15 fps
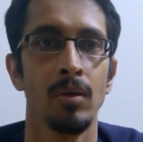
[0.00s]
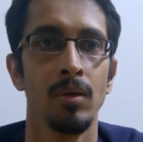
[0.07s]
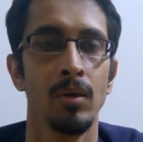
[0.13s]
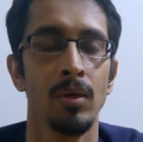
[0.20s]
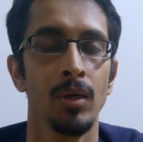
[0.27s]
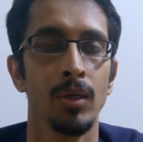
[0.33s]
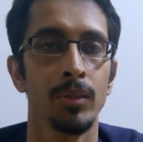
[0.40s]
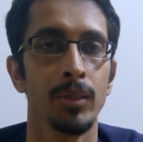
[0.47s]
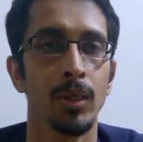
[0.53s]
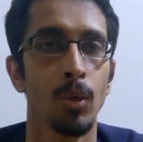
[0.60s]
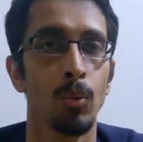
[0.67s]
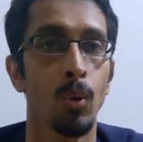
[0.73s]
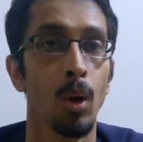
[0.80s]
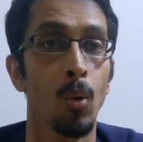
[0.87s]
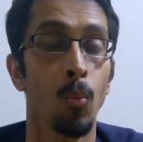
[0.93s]
Now,
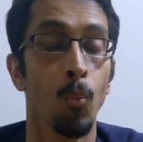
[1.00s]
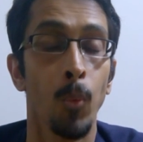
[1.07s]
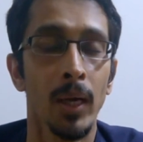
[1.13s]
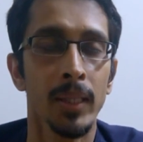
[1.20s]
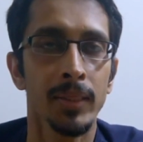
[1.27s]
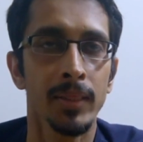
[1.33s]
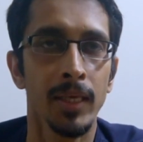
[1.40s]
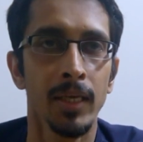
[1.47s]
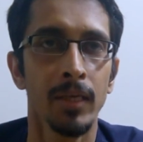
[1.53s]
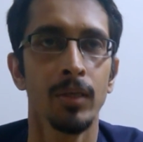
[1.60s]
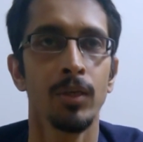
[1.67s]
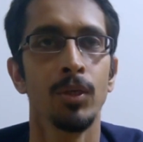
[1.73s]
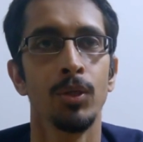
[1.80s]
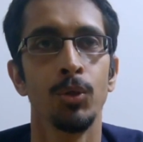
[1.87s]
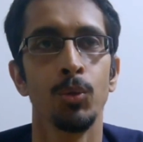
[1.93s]
one thing
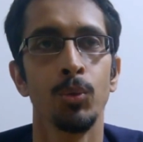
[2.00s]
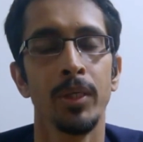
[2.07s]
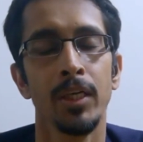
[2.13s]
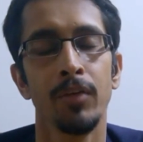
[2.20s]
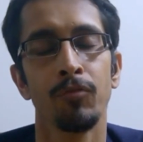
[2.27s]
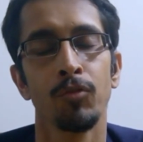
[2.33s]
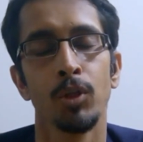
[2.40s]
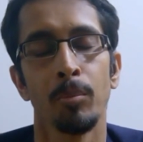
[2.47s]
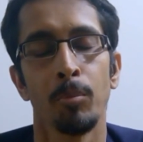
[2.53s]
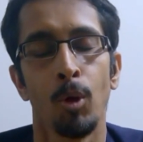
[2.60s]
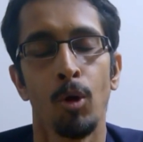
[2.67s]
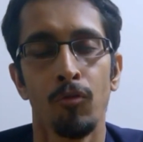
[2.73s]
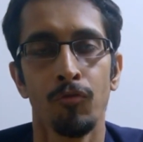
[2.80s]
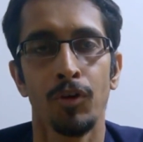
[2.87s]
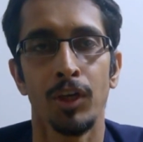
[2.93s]
you need for the morph
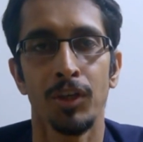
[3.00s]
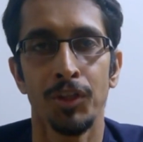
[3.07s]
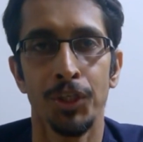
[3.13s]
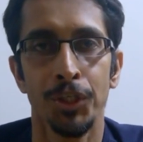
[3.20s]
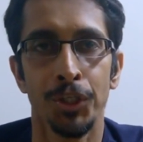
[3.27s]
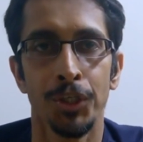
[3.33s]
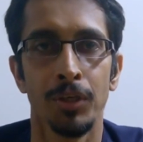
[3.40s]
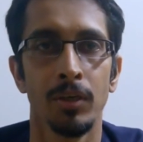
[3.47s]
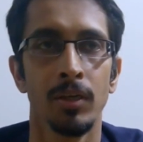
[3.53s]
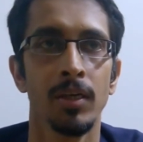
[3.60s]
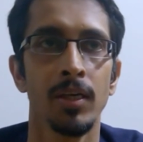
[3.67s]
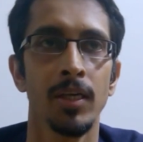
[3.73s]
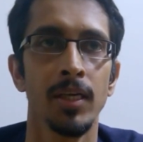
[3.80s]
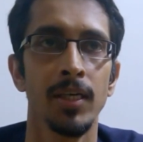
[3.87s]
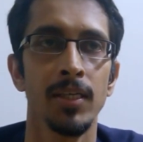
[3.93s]
transition
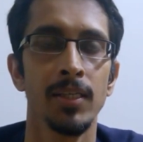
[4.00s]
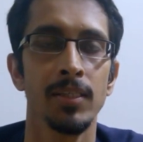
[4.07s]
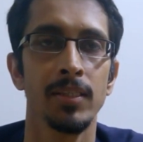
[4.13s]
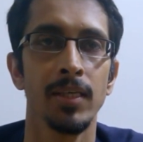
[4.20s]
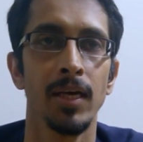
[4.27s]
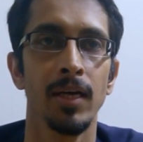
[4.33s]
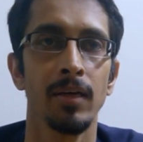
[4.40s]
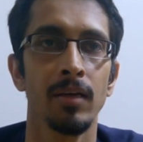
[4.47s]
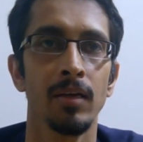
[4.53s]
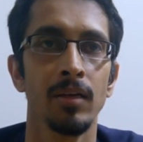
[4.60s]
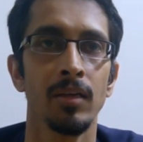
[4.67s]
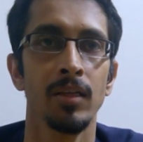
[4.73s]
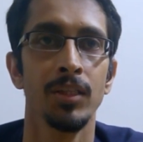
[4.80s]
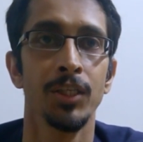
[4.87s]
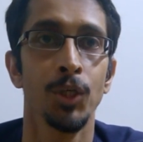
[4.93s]
is that the
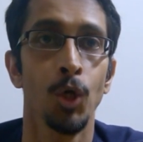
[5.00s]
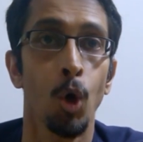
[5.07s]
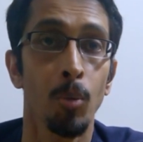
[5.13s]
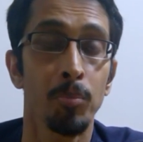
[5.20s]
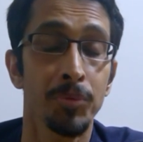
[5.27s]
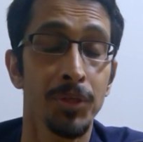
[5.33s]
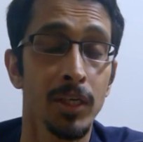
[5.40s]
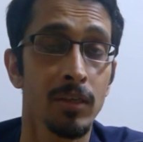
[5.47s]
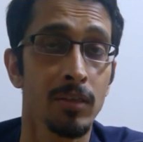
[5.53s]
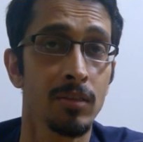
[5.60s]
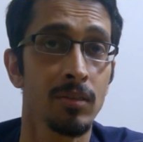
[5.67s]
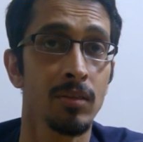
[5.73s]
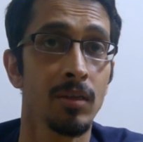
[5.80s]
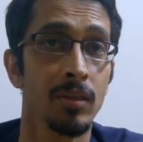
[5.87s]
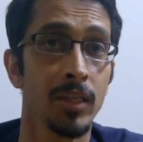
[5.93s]
objects
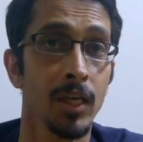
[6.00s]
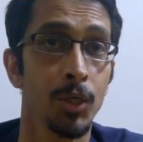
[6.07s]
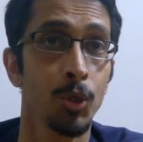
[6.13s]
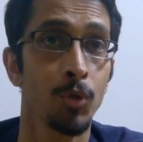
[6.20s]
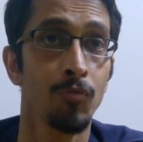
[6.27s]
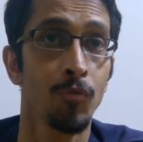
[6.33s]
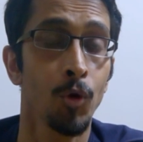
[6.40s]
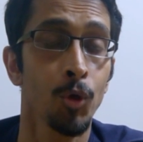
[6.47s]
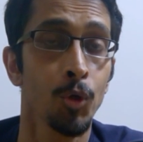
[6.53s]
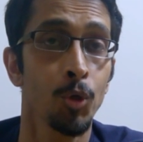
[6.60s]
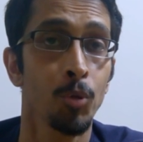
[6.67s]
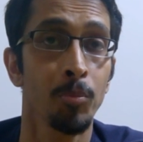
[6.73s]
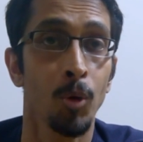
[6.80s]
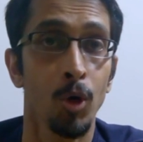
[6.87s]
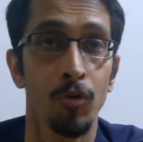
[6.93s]
that you want to
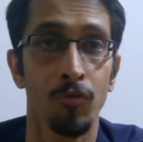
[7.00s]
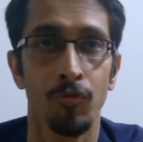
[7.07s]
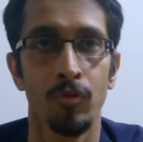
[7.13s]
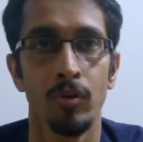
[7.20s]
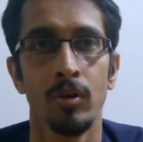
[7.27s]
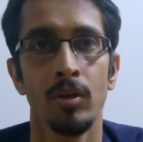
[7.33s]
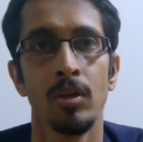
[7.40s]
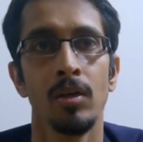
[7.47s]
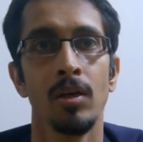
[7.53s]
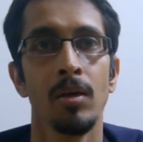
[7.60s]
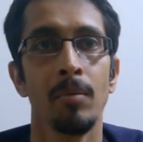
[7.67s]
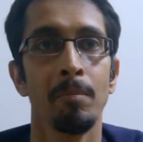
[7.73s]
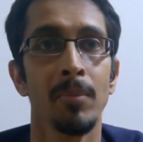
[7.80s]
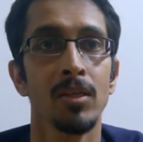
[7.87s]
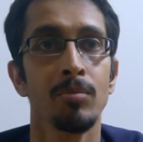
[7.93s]
morph
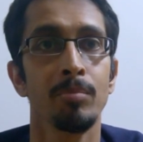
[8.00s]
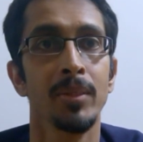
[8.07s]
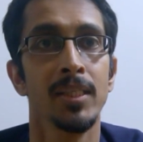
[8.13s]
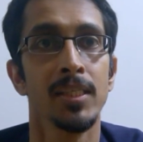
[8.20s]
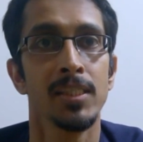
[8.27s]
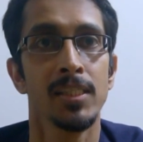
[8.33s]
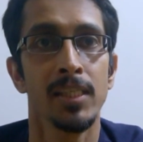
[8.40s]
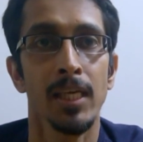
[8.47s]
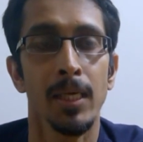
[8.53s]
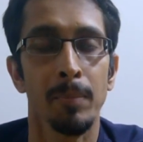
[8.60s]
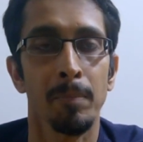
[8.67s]
must be the same.